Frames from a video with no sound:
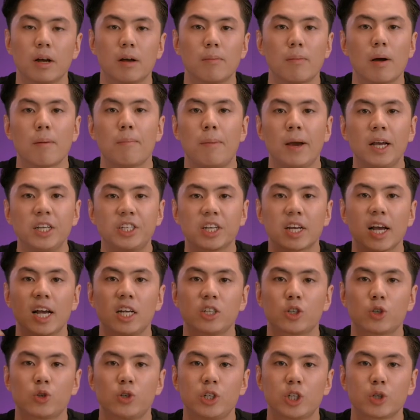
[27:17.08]
And my basic
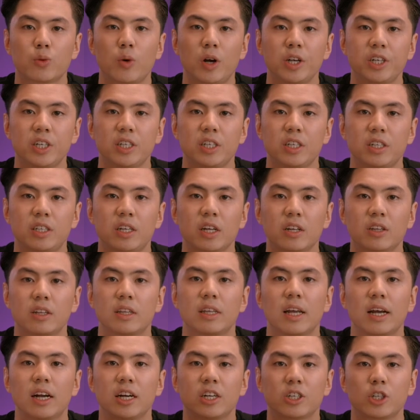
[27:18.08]
answer to this question is that
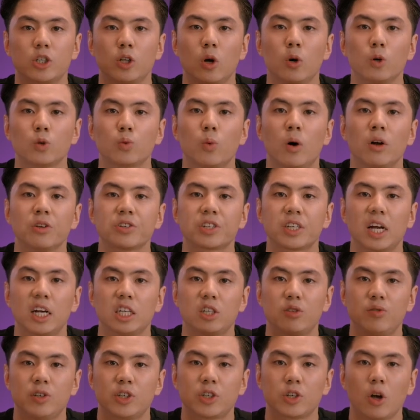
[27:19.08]
there's no one
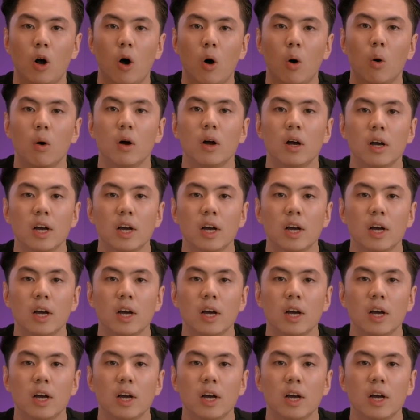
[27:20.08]
size fits all.